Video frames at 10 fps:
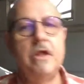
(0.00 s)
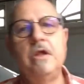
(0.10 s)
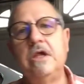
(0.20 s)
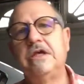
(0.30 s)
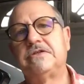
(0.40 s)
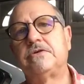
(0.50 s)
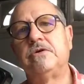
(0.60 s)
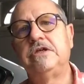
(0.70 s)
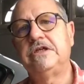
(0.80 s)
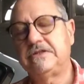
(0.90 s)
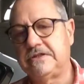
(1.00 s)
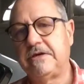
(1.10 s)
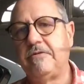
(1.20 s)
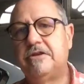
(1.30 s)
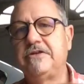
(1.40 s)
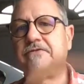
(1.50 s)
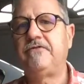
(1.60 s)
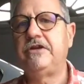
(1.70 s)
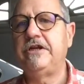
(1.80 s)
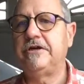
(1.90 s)
It's going to get some of this
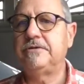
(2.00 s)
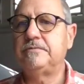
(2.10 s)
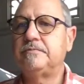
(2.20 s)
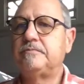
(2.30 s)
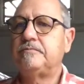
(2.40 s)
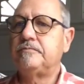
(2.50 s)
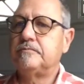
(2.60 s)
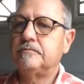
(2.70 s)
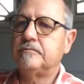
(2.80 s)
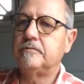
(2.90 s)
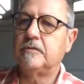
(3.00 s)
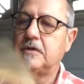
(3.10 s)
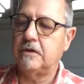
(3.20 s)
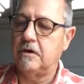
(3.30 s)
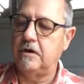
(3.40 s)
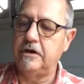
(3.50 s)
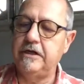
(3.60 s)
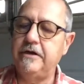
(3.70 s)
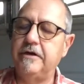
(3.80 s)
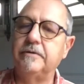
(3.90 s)
veneer on
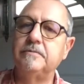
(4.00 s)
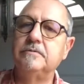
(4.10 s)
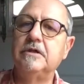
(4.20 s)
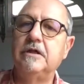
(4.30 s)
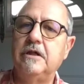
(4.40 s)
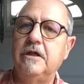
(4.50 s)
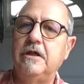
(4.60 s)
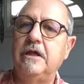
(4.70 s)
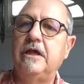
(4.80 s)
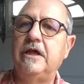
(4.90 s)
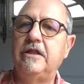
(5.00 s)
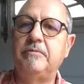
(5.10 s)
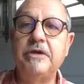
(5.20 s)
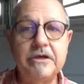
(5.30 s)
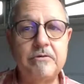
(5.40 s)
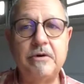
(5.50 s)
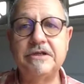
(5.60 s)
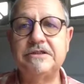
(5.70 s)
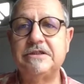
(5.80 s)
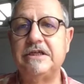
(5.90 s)
here. And the big
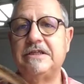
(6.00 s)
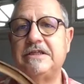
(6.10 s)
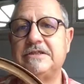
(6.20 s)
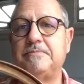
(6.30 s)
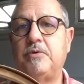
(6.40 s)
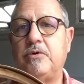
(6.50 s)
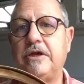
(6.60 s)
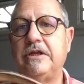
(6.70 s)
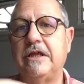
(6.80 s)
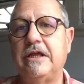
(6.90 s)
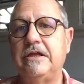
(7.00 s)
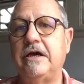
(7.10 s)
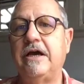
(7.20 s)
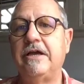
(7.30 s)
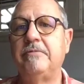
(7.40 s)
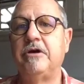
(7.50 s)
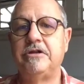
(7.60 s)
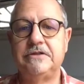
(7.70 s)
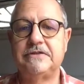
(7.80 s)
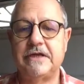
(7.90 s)
question at this point that I am
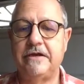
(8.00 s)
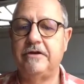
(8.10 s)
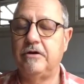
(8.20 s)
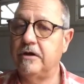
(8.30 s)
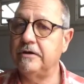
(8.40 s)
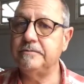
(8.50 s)
undecided on